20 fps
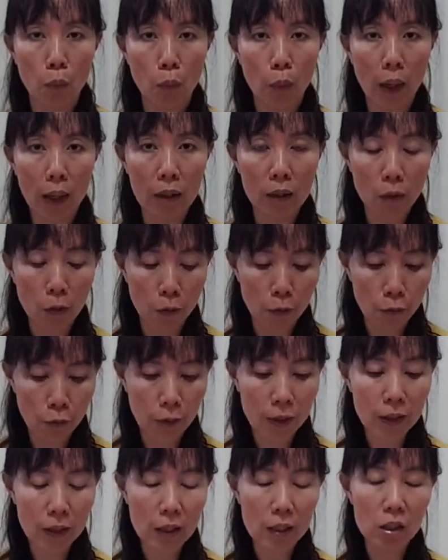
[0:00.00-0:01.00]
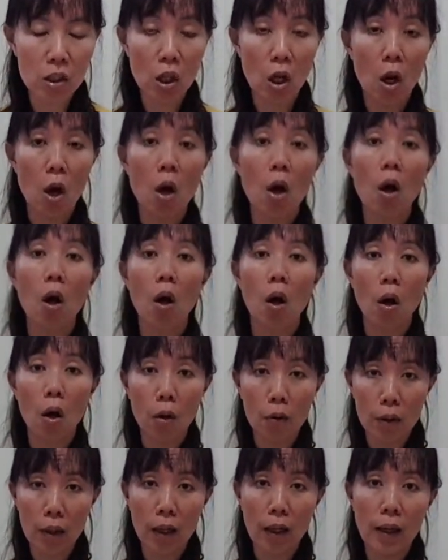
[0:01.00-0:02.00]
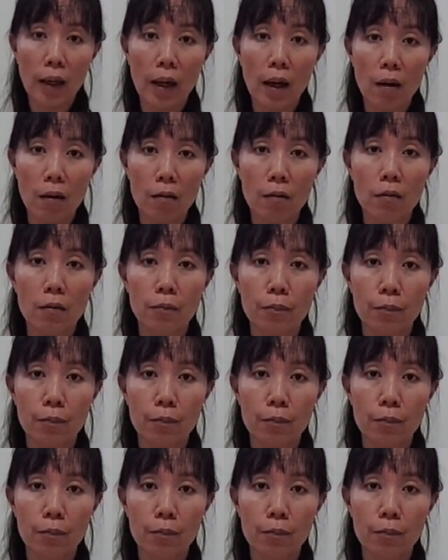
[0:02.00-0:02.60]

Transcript: when your feet is on the ground.